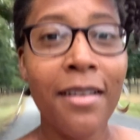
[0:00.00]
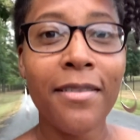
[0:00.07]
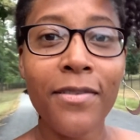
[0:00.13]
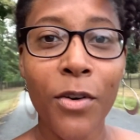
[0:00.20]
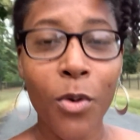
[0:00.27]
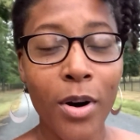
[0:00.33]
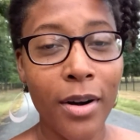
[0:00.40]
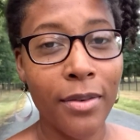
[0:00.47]

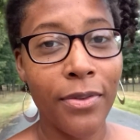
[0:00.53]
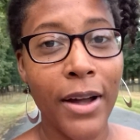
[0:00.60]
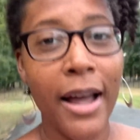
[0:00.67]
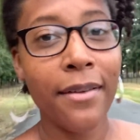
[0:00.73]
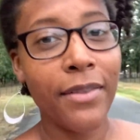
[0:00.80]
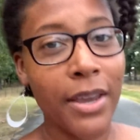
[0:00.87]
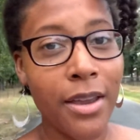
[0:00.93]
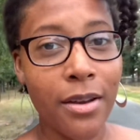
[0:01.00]
four or
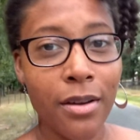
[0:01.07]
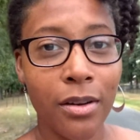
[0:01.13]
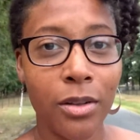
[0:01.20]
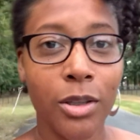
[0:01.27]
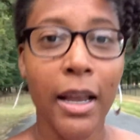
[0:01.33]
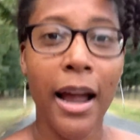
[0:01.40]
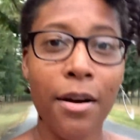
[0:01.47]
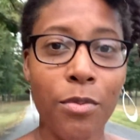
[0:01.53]
five
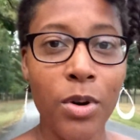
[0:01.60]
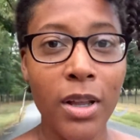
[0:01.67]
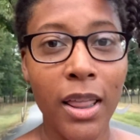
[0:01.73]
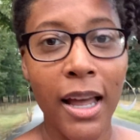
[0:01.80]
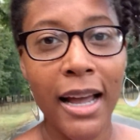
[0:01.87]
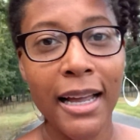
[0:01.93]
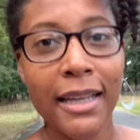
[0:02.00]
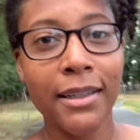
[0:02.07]
years, I
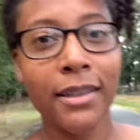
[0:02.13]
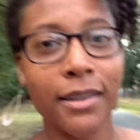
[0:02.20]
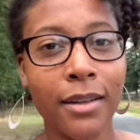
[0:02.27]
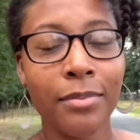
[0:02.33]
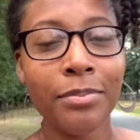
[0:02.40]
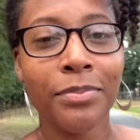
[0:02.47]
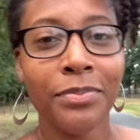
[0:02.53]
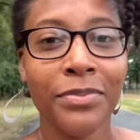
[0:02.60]
realized
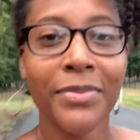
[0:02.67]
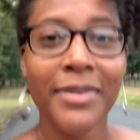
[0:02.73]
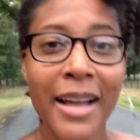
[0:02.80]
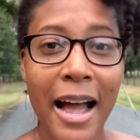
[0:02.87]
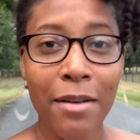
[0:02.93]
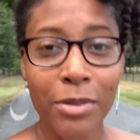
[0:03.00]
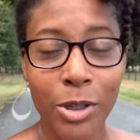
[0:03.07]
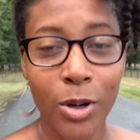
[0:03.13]

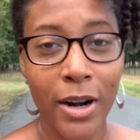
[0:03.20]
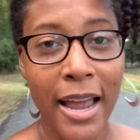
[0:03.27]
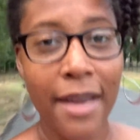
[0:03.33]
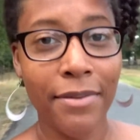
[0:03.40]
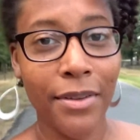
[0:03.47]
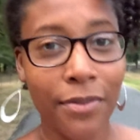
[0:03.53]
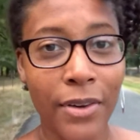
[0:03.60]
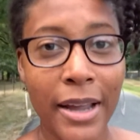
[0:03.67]
I was gonna
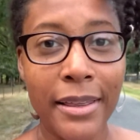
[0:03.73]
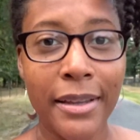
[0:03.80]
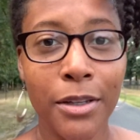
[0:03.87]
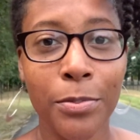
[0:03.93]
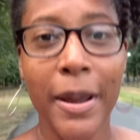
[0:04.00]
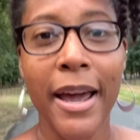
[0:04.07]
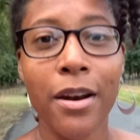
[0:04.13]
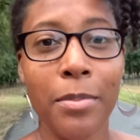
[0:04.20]
have to fight this
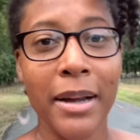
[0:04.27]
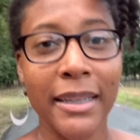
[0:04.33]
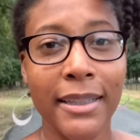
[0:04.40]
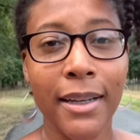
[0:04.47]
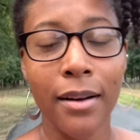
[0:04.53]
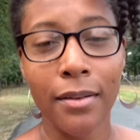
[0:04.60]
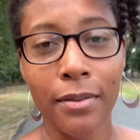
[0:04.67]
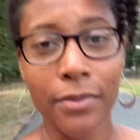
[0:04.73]
battle
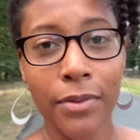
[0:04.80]
myself.